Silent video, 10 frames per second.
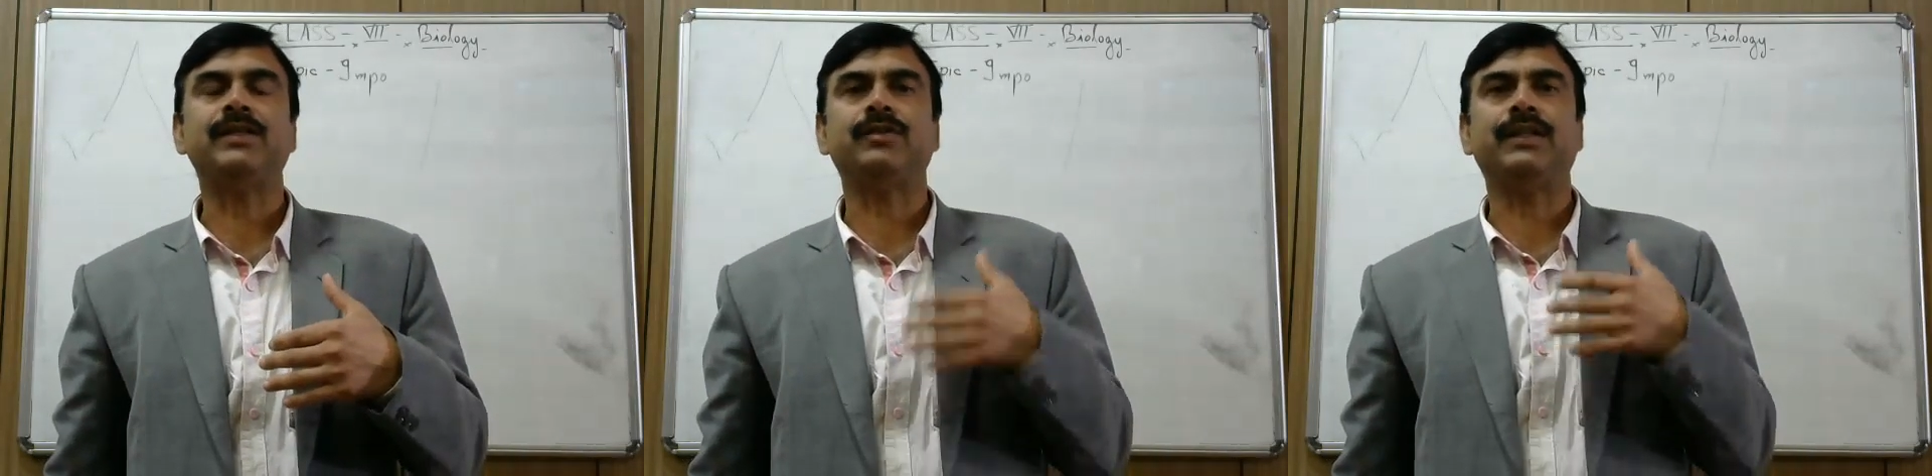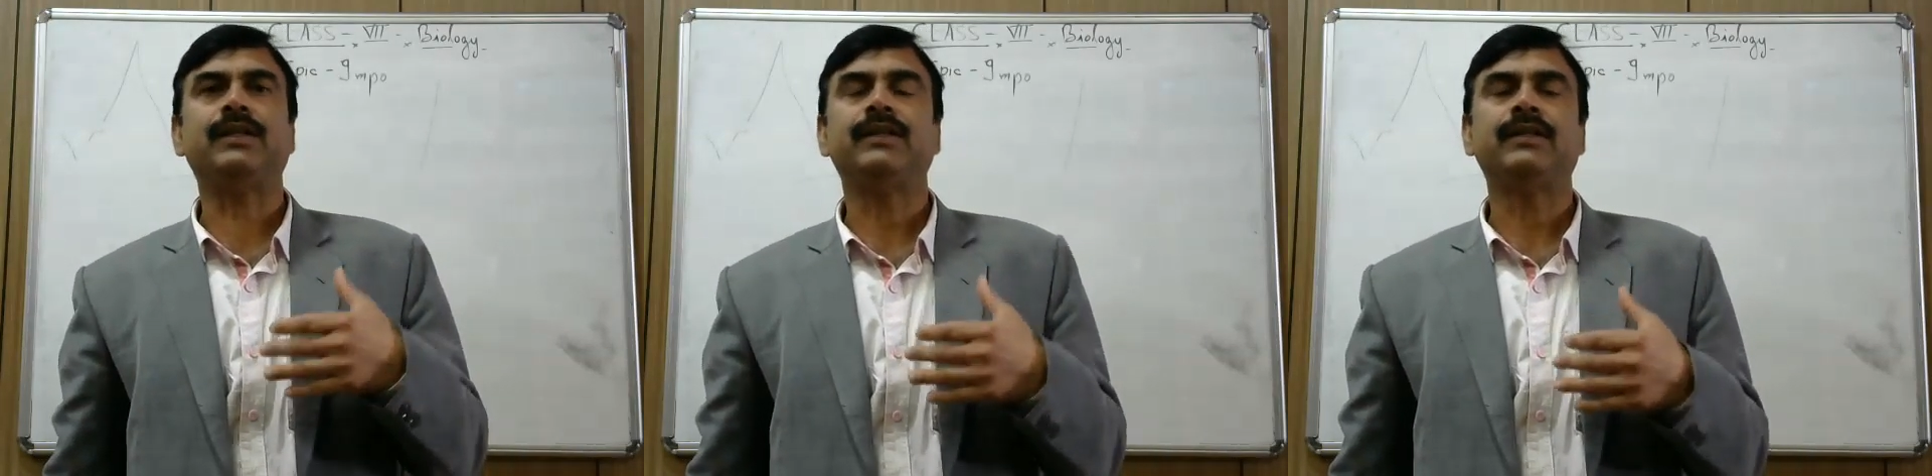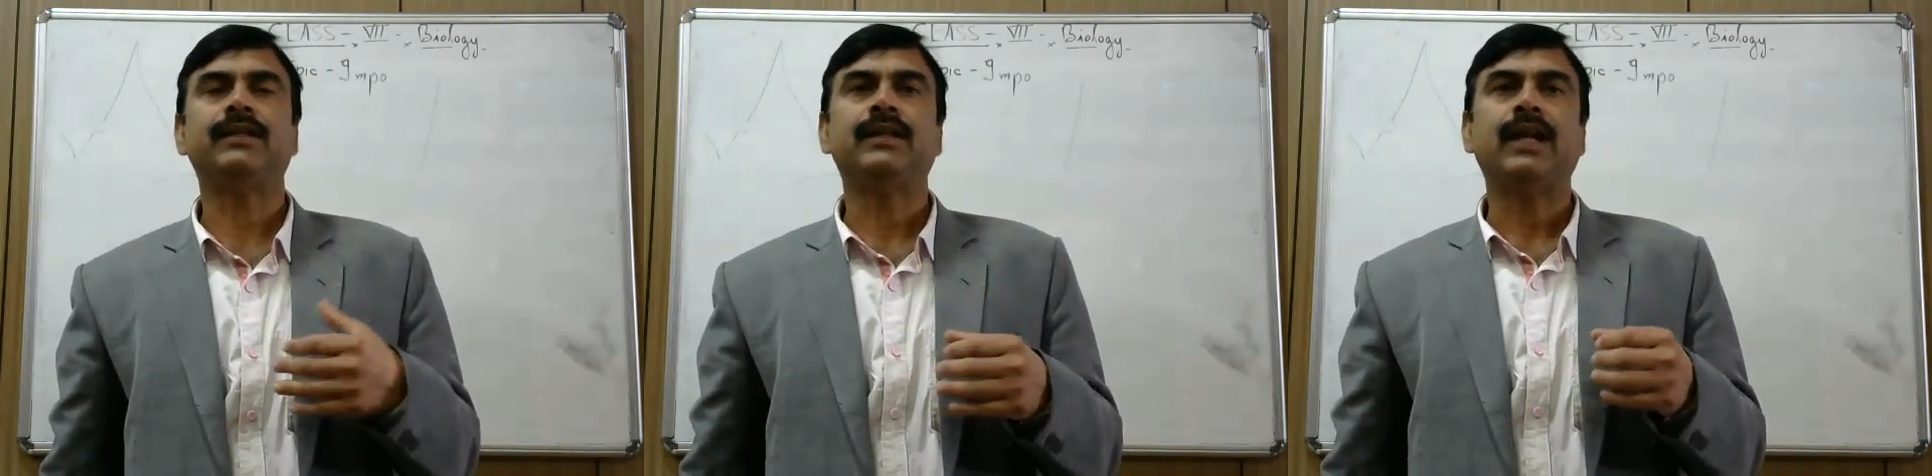today.
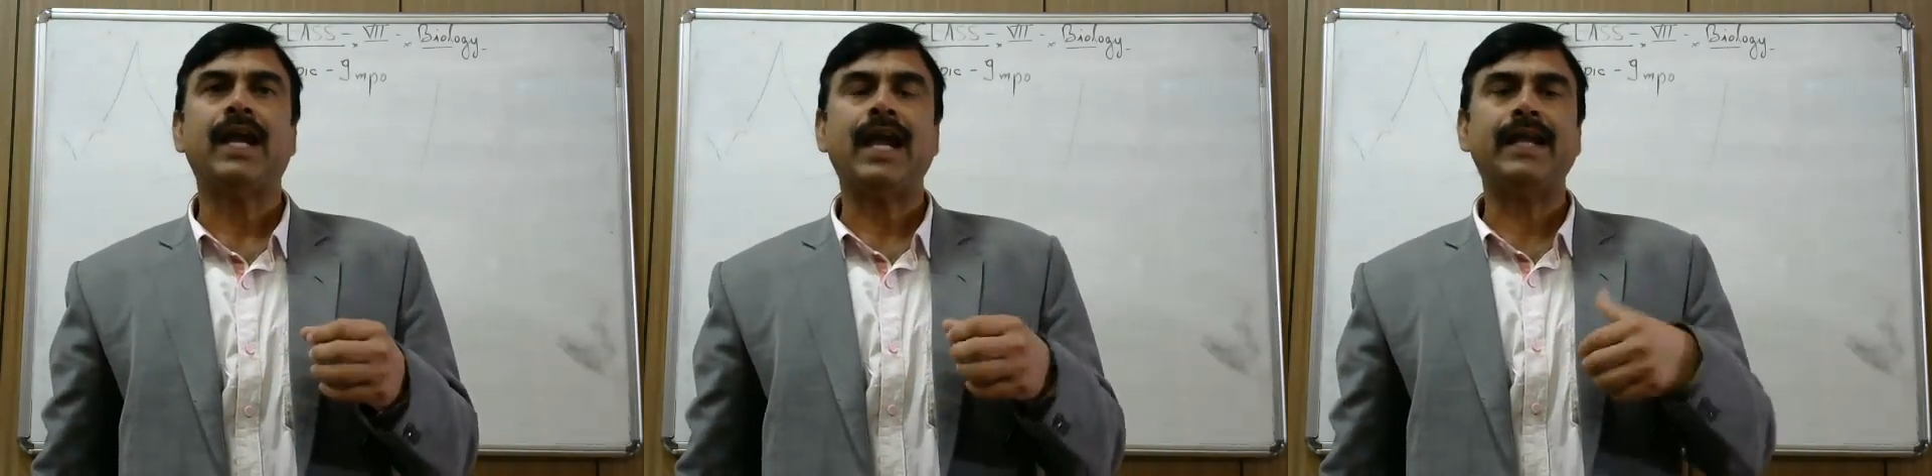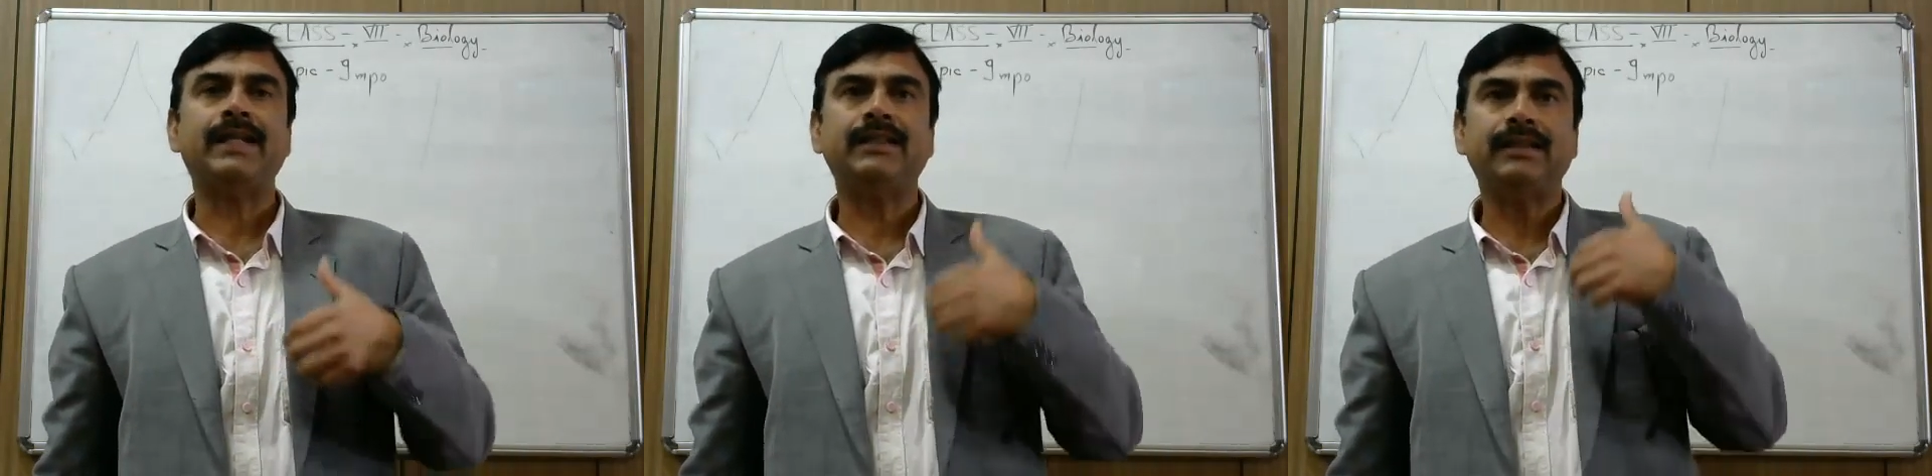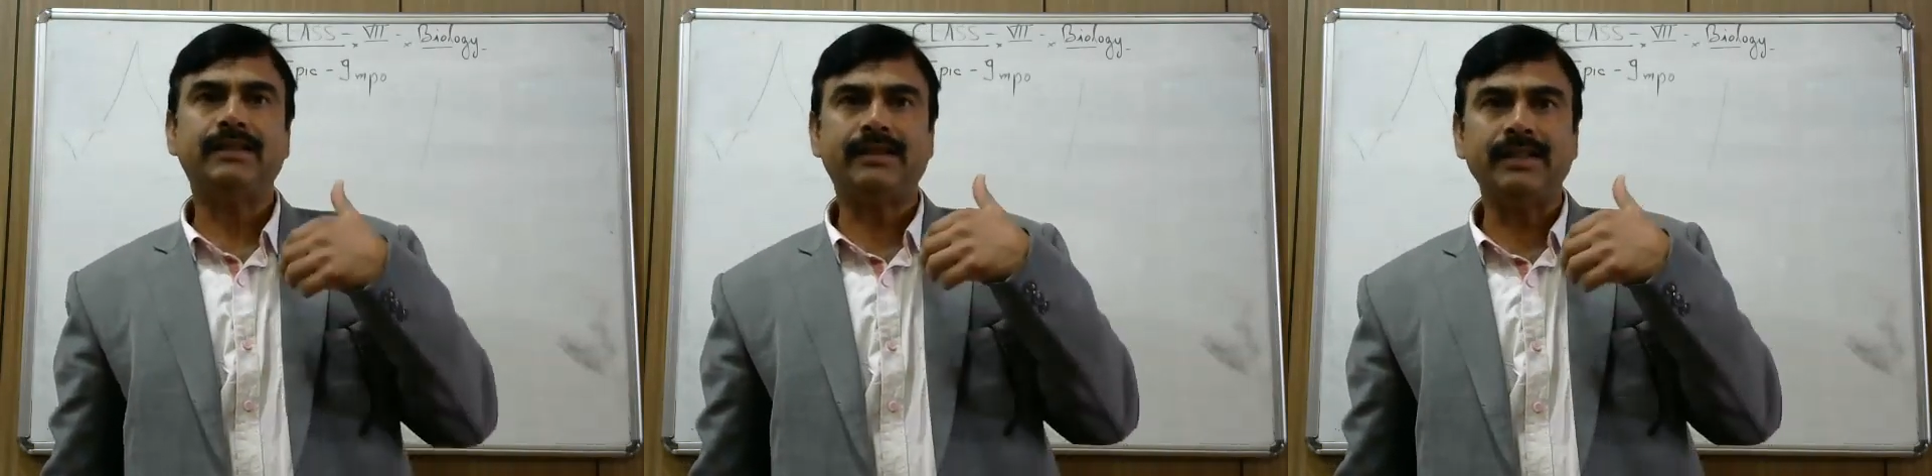And
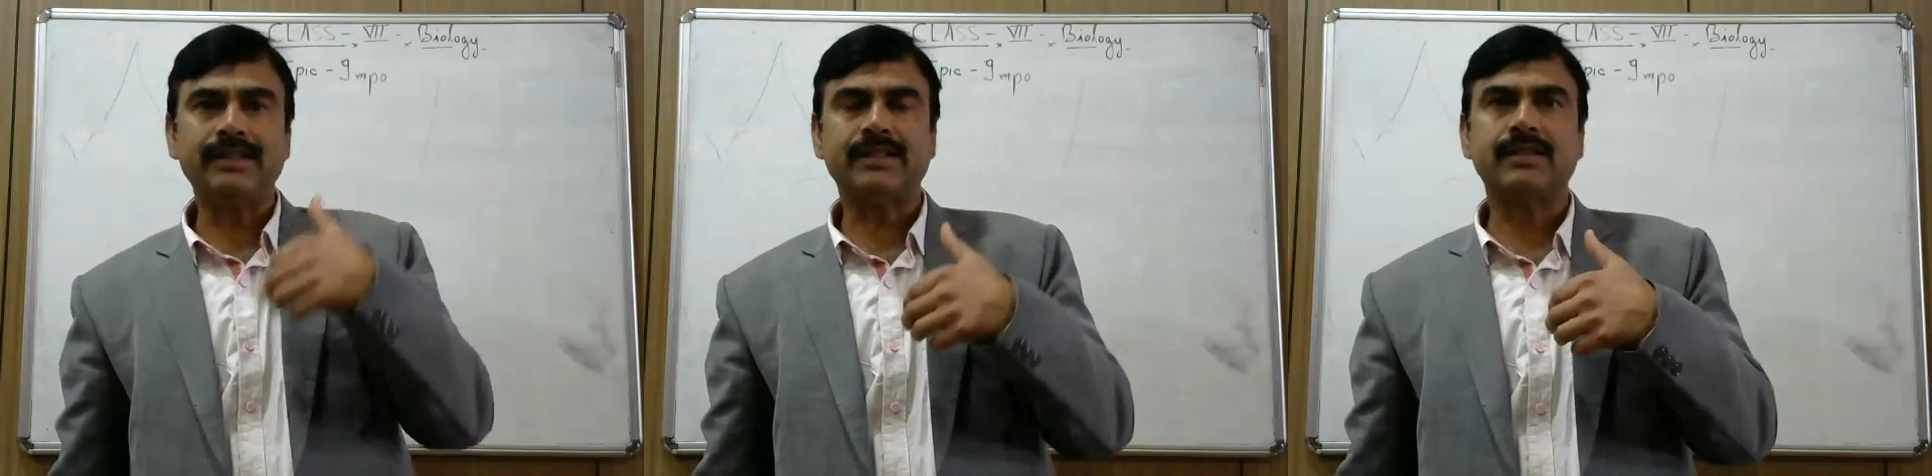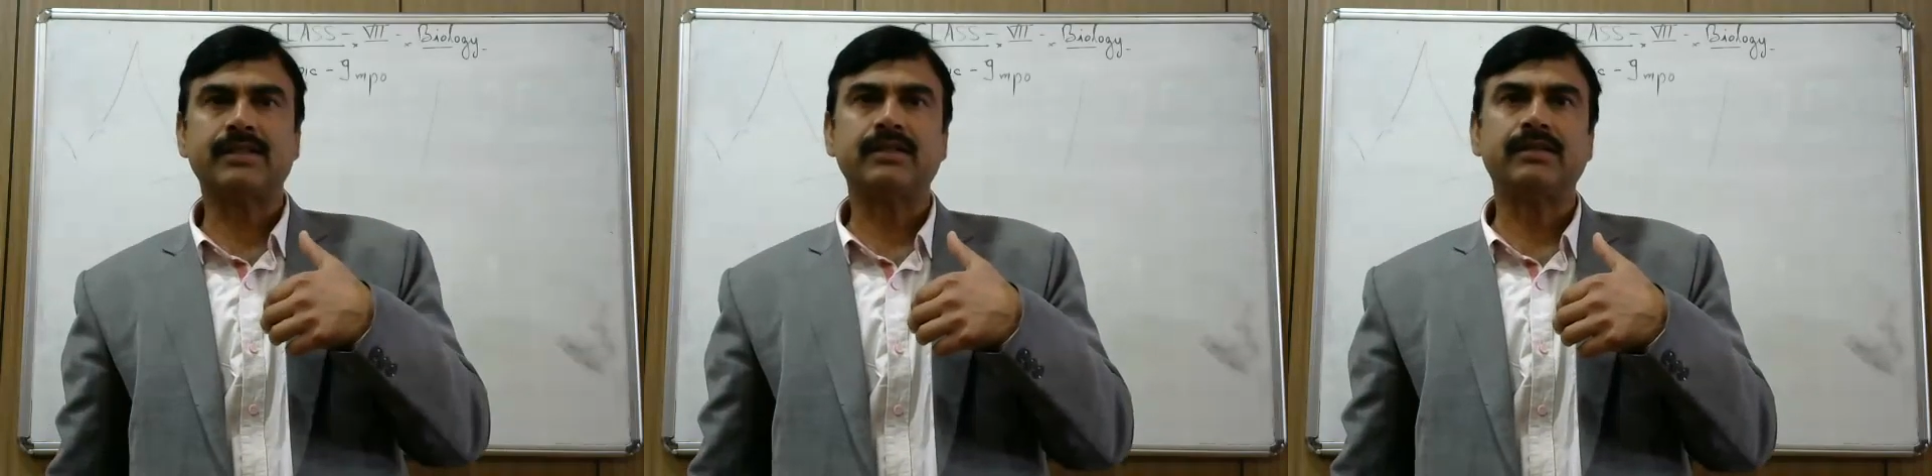in this